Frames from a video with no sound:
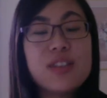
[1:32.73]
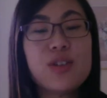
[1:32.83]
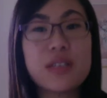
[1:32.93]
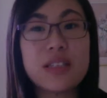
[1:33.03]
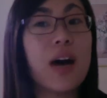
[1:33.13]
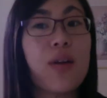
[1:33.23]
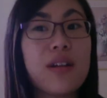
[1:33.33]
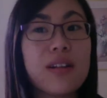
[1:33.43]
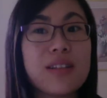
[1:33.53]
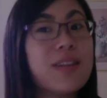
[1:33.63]
you could tell
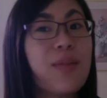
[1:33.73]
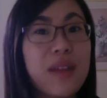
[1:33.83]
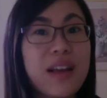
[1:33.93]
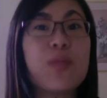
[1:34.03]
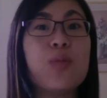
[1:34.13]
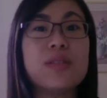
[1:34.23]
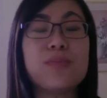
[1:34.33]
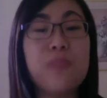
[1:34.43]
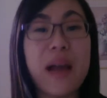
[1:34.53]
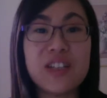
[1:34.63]
that something was
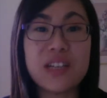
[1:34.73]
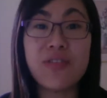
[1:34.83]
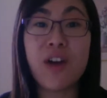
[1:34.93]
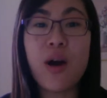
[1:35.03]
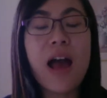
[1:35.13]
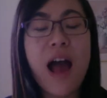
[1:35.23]
majorly wrong.